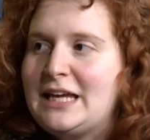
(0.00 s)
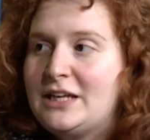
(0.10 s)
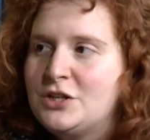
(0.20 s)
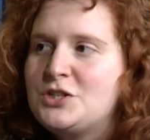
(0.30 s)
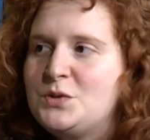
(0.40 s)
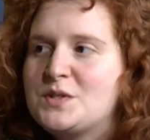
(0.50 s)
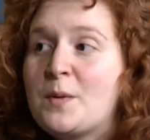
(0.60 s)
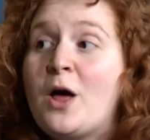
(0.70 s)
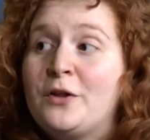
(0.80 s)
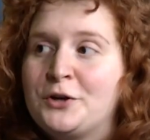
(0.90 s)
into some
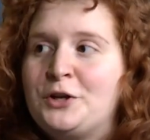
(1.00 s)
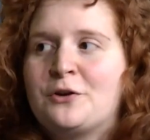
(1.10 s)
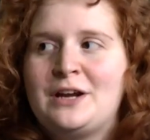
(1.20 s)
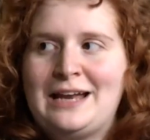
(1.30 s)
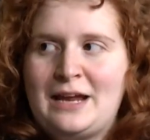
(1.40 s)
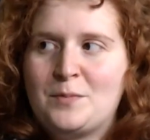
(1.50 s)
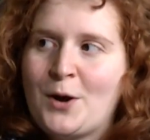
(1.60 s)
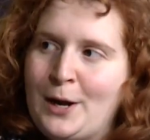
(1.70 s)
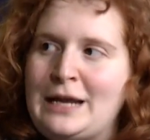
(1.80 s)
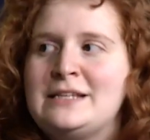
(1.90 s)
other Yuri Night
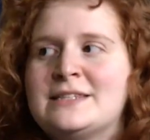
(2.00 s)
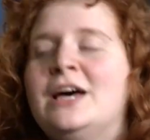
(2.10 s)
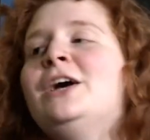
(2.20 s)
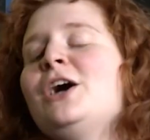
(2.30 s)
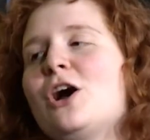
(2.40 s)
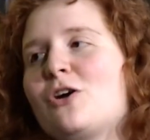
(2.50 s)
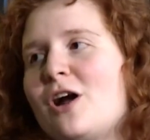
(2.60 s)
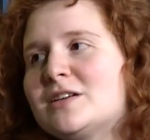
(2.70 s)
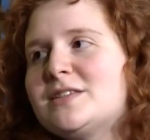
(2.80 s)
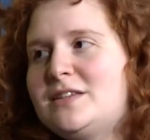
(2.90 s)
parties
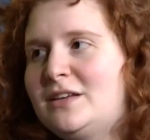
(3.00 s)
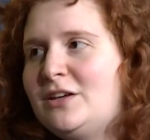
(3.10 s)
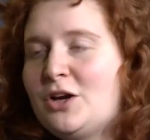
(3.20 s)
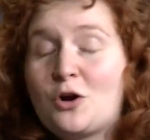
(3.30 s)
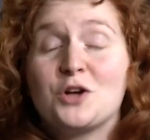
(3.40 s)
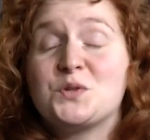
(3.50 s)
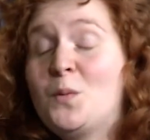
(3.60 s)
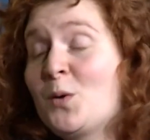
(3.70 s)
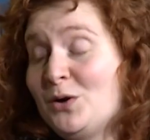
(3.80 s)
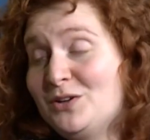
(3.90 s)
across the
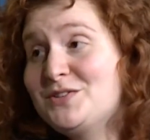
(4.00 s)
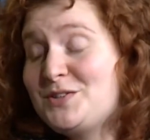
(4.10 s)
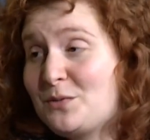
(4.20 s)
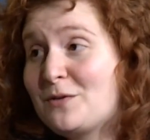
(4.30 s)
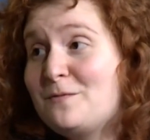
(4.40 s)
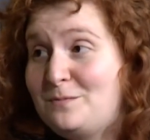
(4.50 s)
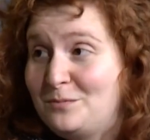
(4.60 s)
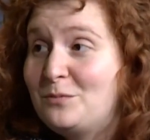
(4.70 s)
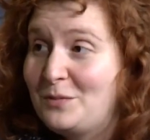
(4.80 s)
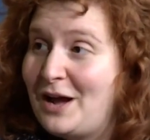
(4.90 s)
world. So
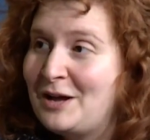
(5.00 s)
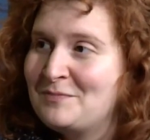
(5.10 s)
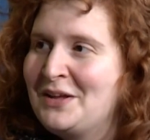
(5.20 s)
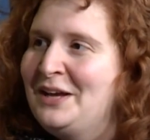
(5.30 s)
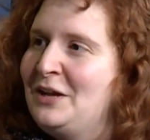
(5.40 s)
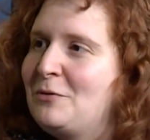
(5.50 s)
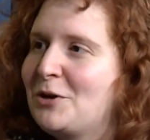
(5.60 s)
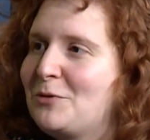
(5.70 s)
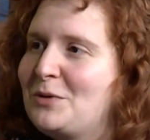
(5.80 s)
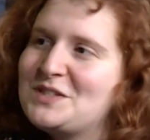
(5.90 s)

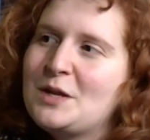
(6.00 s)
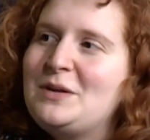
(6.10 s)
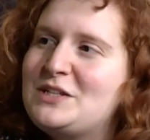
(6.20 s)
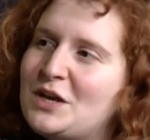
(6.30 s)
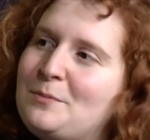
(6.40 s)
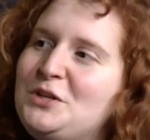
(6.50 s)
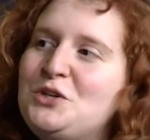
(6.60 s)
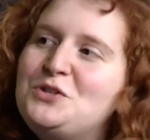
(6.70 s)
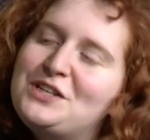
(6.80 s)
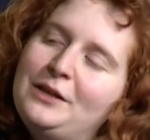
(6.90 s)
it's going to be a
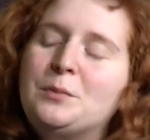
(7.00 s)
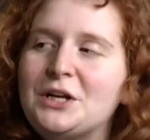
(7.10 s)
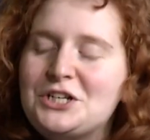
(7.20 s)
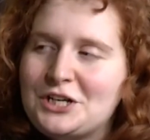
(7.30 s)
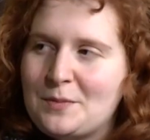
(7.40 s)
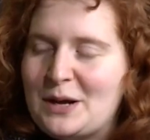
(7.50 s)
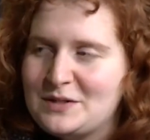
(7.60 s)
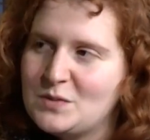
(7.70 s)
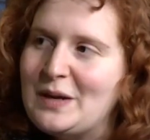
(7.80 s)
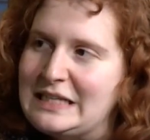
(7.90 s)
huge celebration about
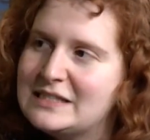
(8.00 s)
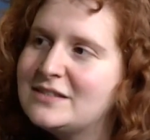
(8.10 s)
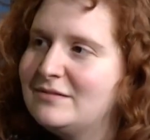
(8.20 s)
space.